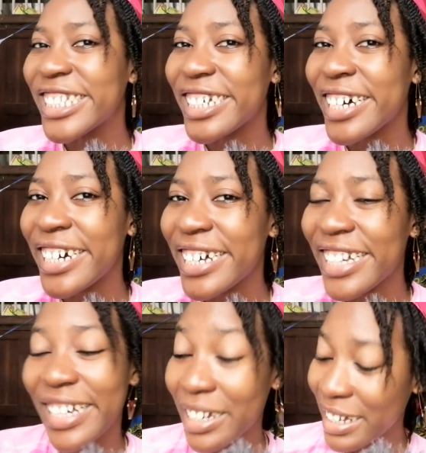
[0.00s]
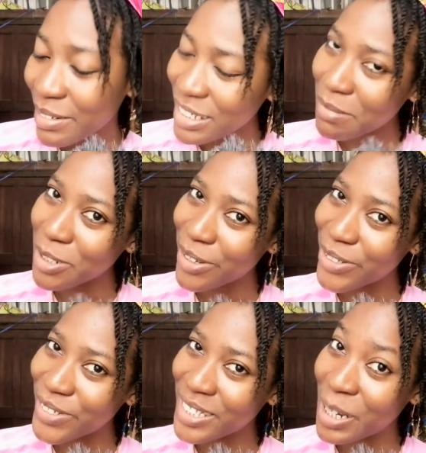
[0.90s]
So much
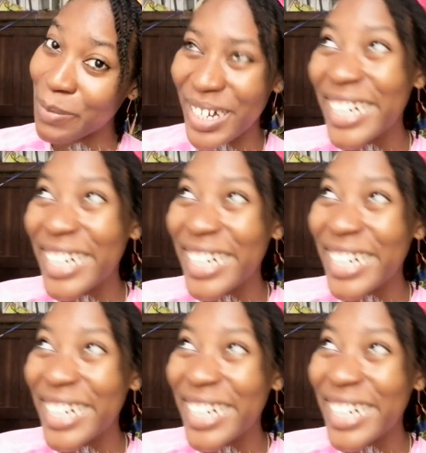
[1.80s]
deleting now.